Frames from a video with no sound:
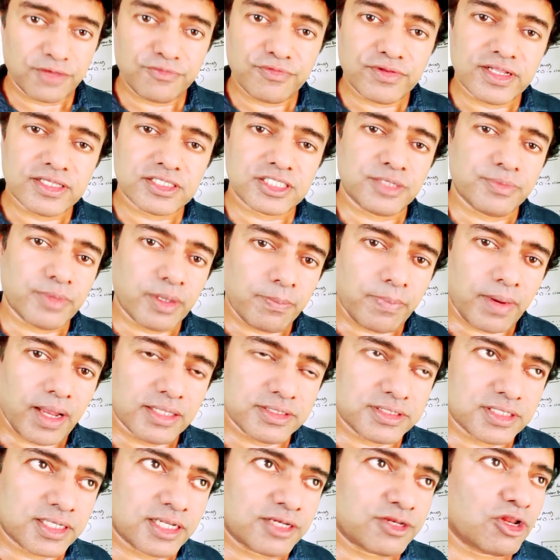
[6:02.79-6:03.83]
if it is cement
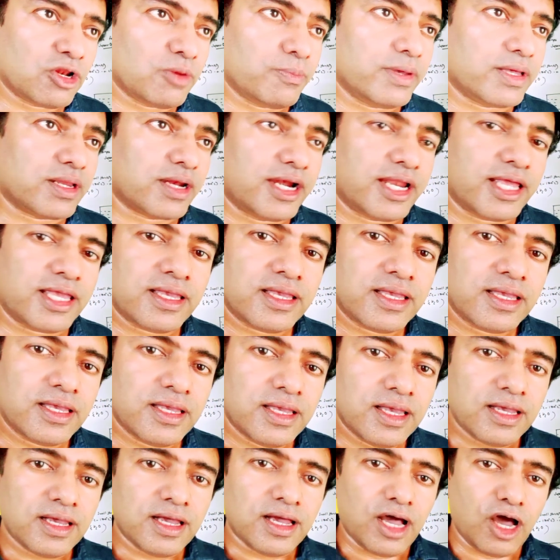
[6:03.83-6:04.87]
plaster, it will be ready
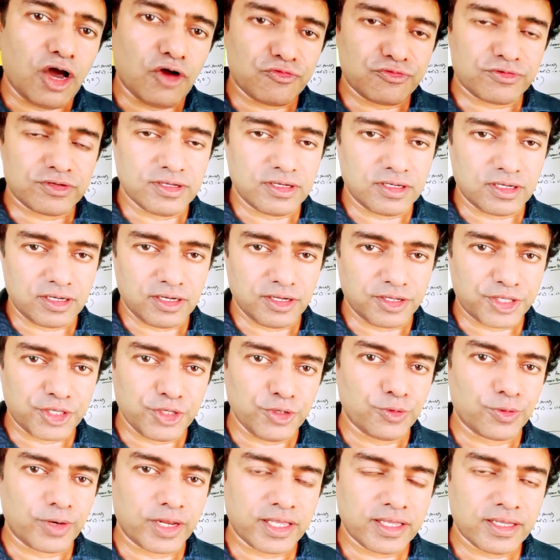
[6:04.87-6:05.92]
after
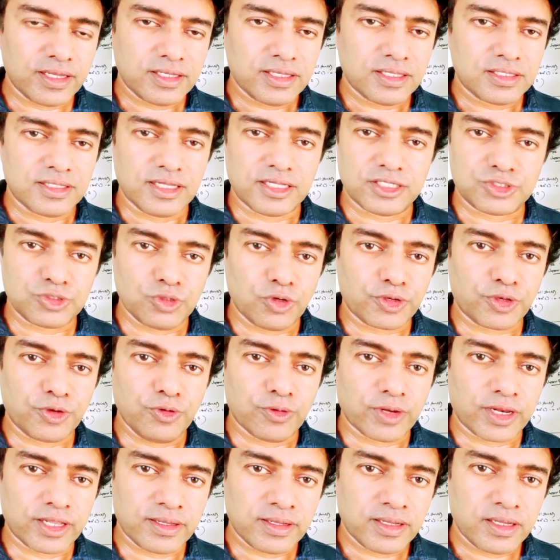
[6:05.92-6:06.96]
curing. There is no
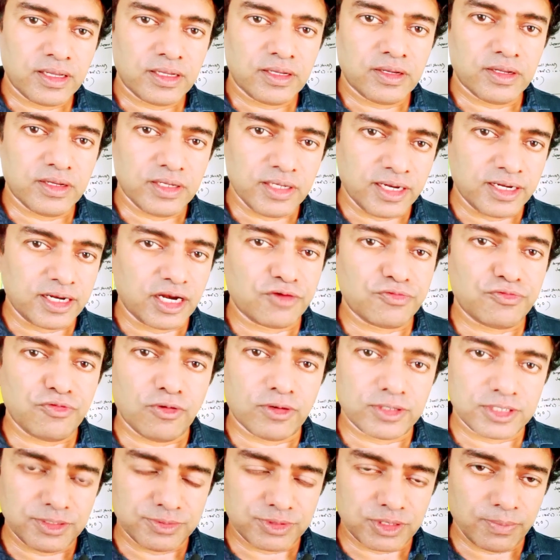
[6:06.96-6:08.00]
curing needed
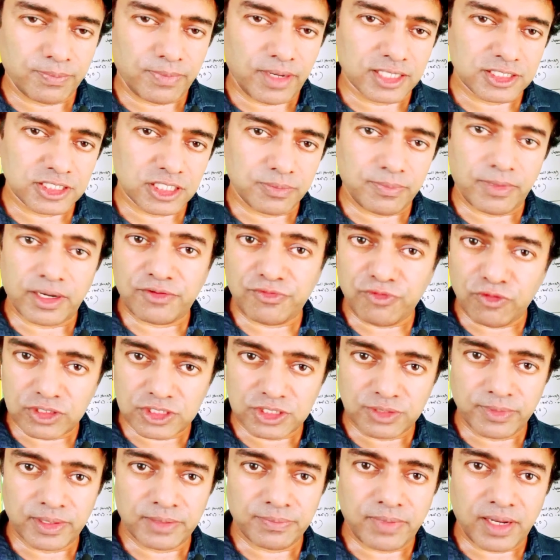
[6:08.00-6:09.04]
for gypsum plaster, but for
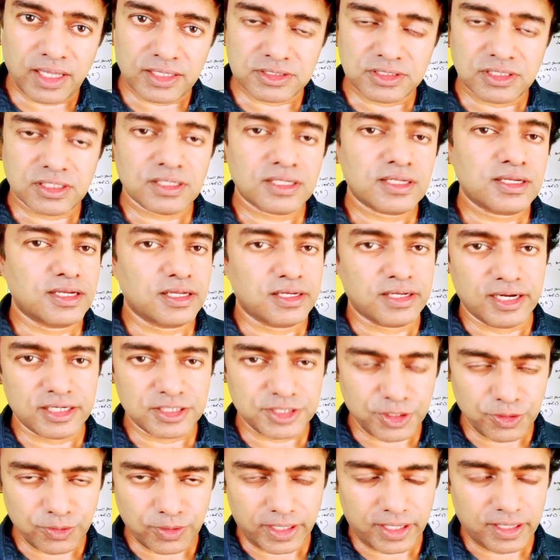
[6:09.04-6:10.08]
cement plaster it
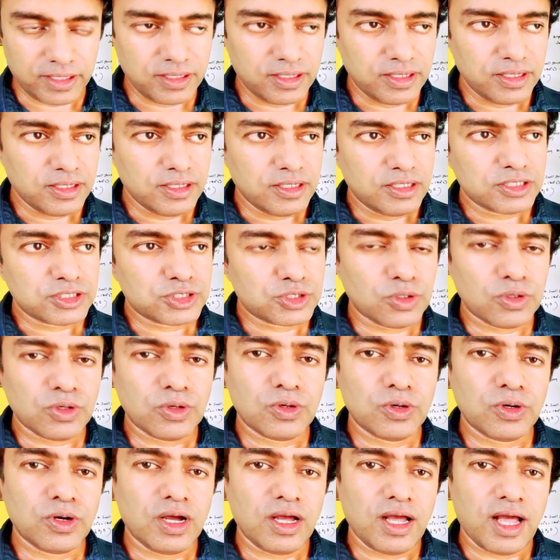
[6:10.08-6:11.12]
needs curing.
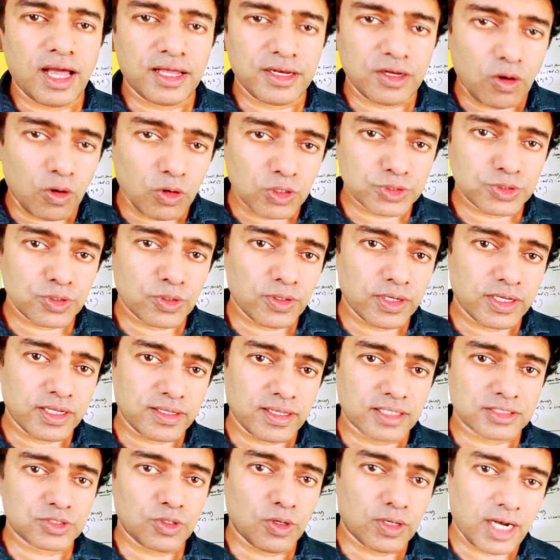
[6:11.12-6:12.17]
So, and also it
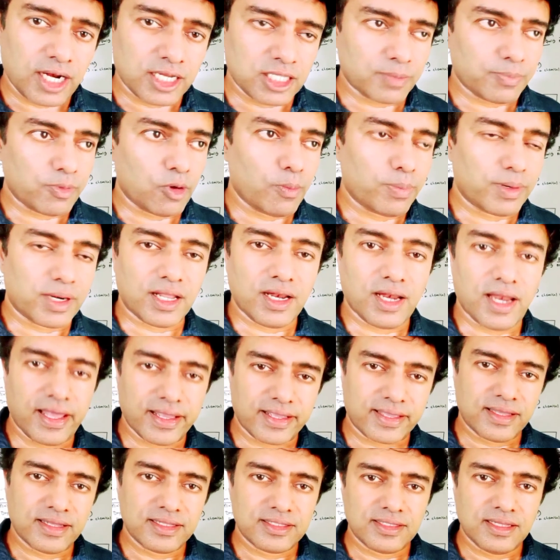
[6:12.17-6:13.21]
has got another property
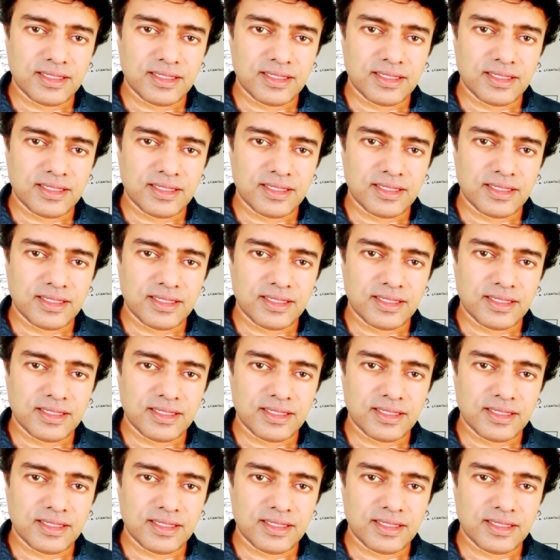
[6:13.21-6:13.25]
like